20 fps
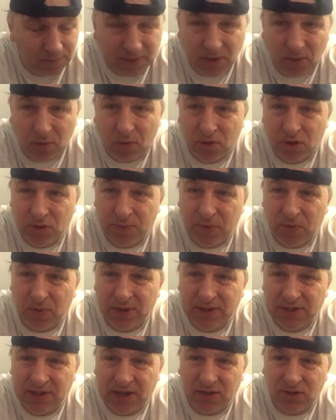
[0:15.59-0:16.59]
Been to
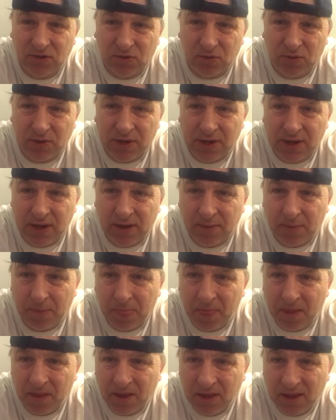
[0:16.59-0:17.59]
hospital, etc. And
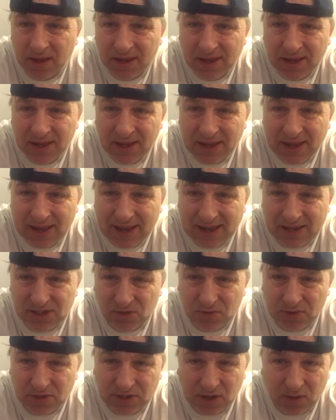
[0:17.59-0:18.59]
as
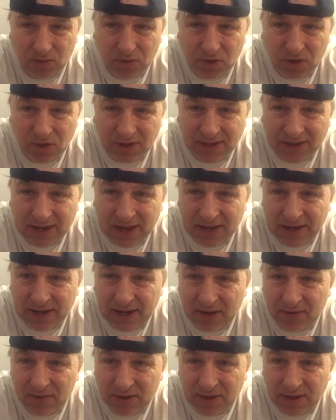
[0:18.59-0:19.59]
a result, couldn't get
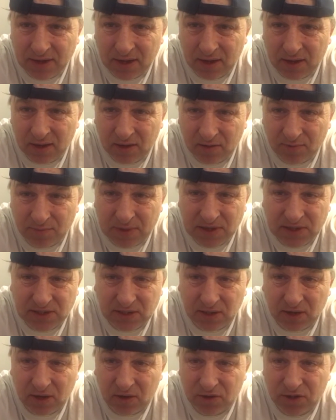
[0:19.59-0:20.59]
there, and I've missed
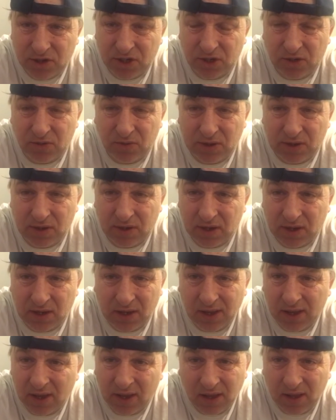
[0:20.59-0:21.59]
the last two. And
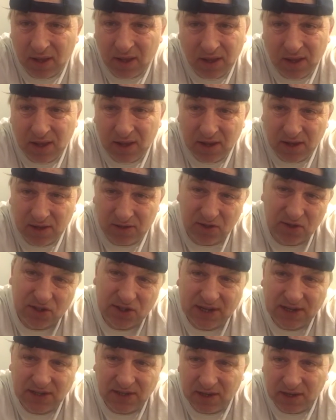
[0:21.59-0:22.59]
as I
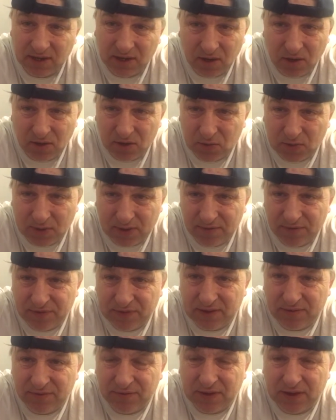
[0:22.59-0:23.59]
said in the last one,
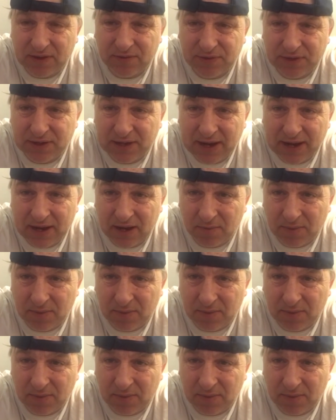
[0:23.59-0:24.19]
thank fuck for that.